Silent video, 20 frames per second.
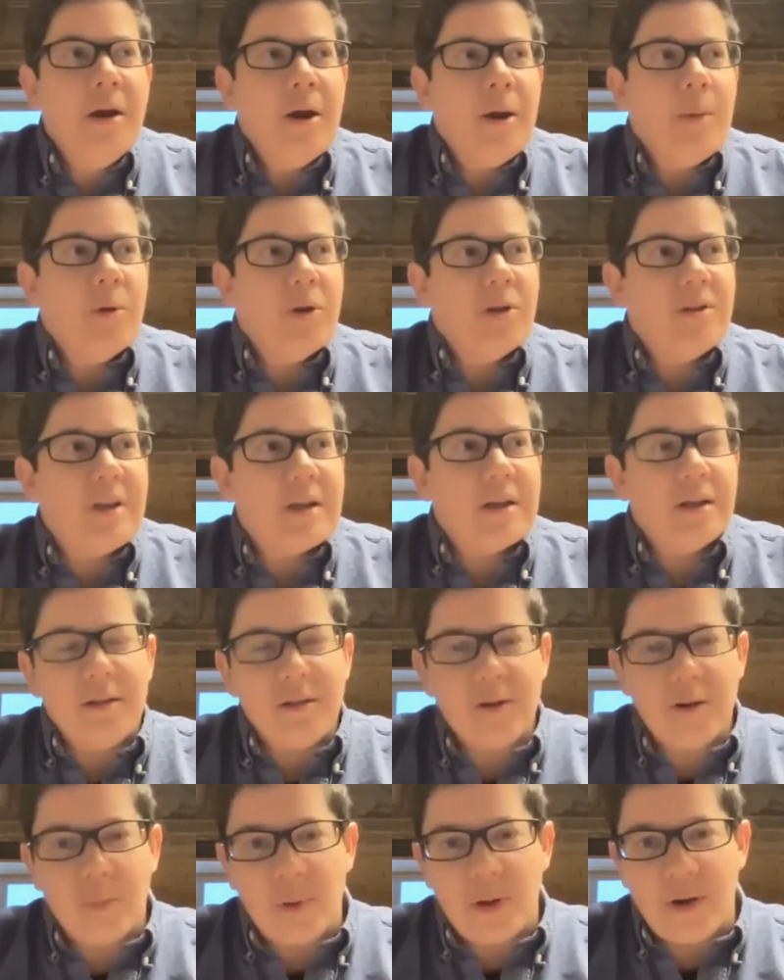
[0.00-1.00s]
I'm going to take a
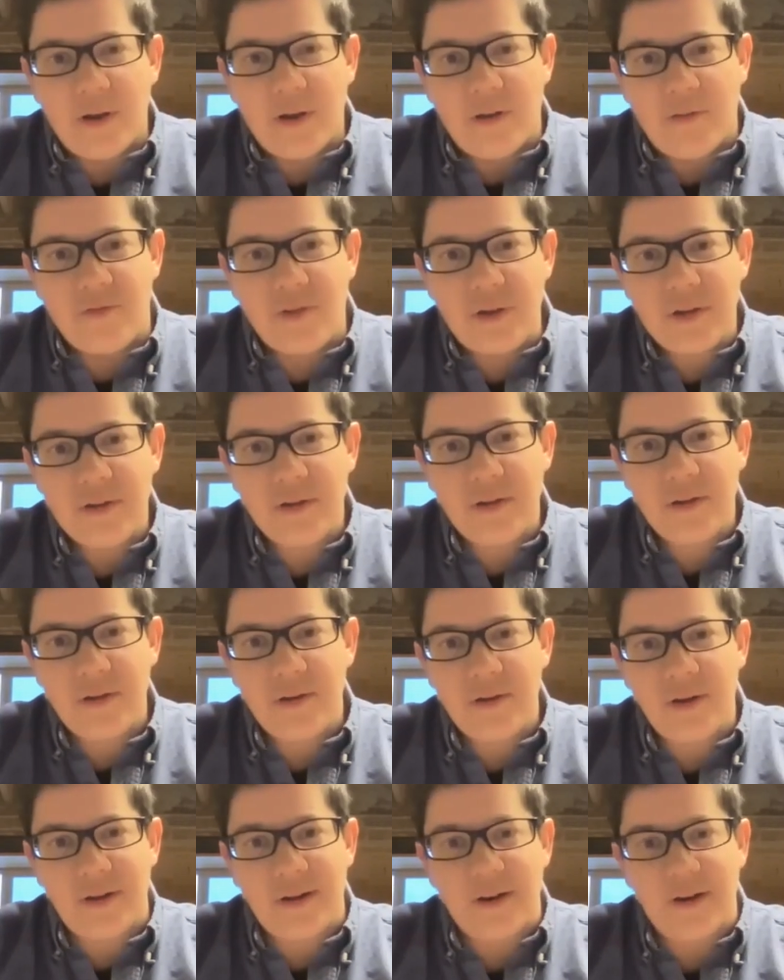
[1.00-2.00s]
little bit of
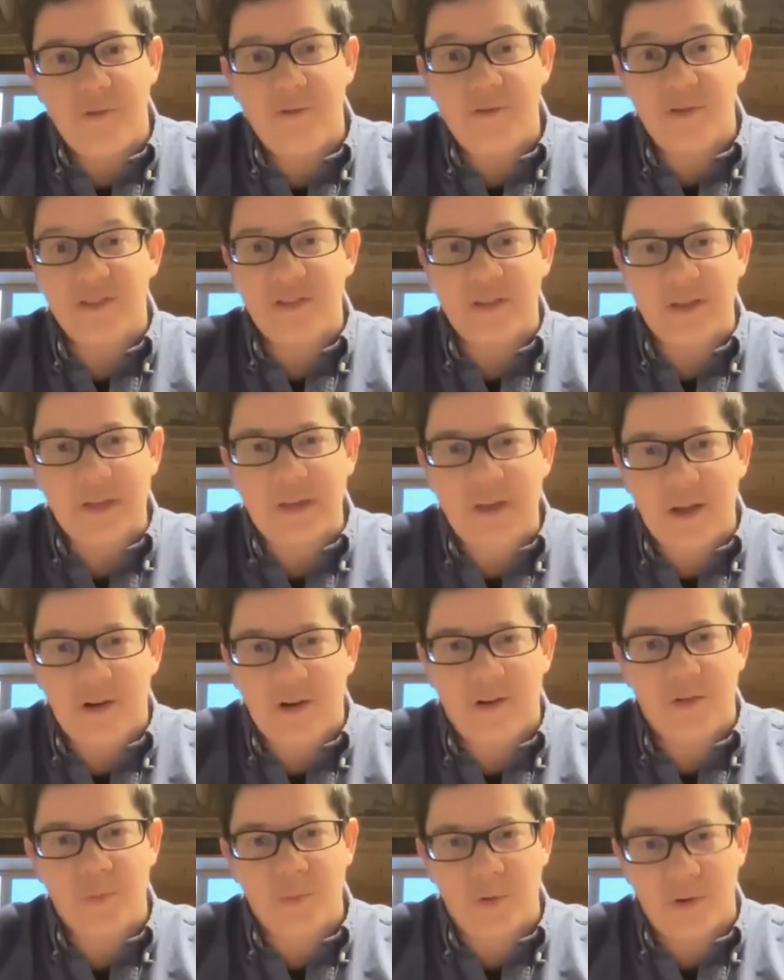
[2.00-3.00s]

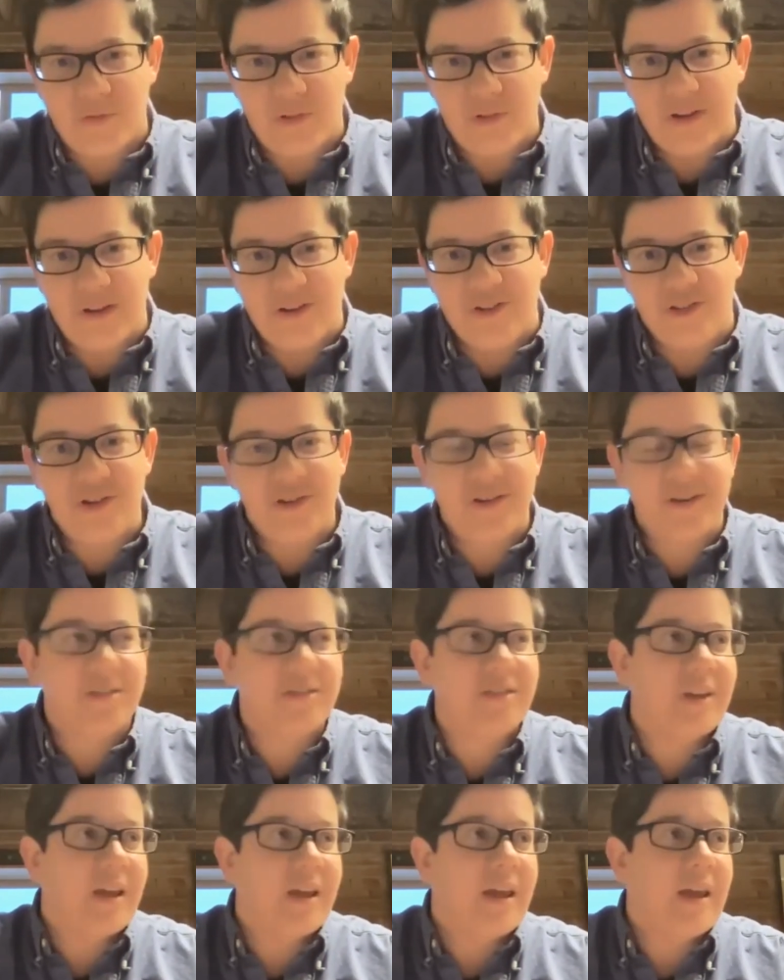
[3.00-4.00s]
facilitator's privilege to
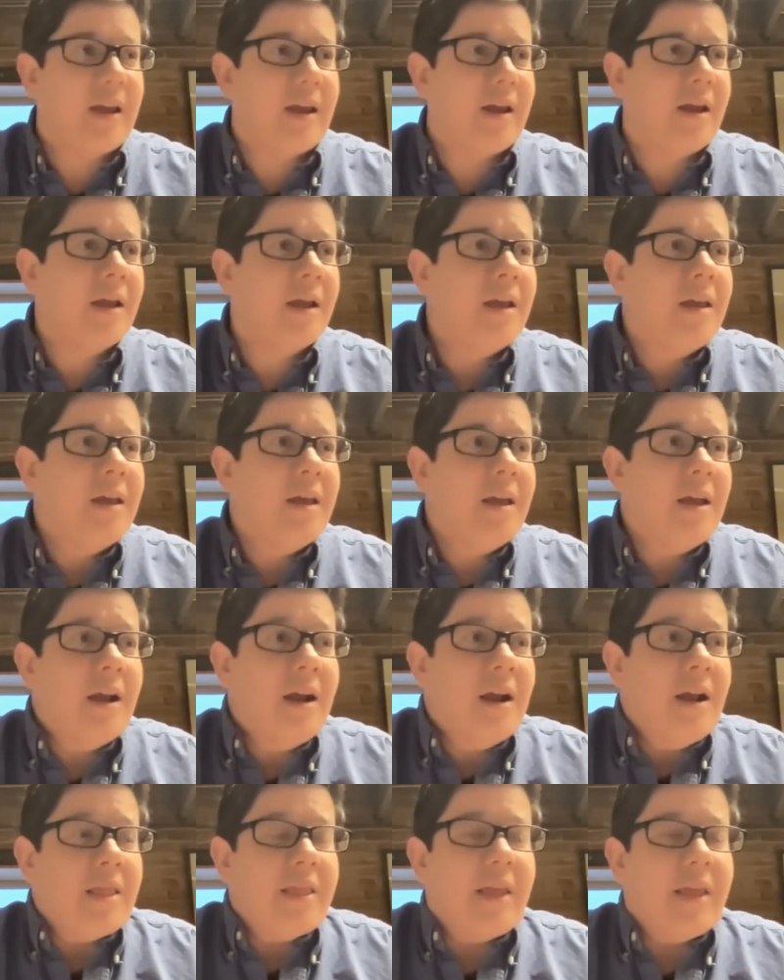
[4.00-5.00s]
say
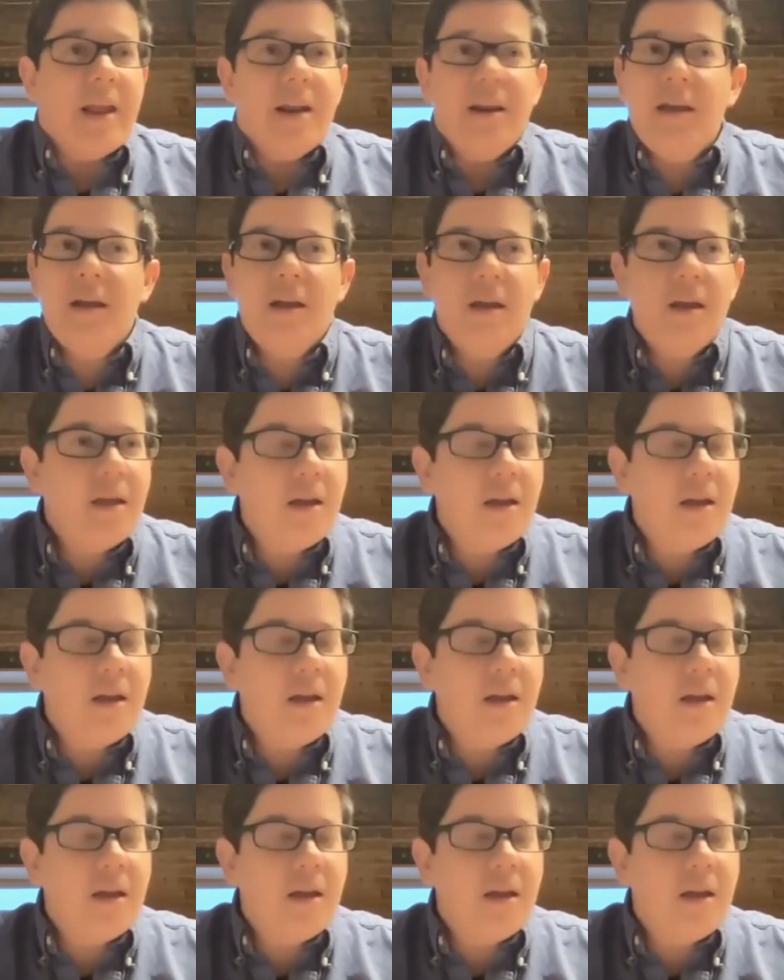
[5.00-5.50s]
that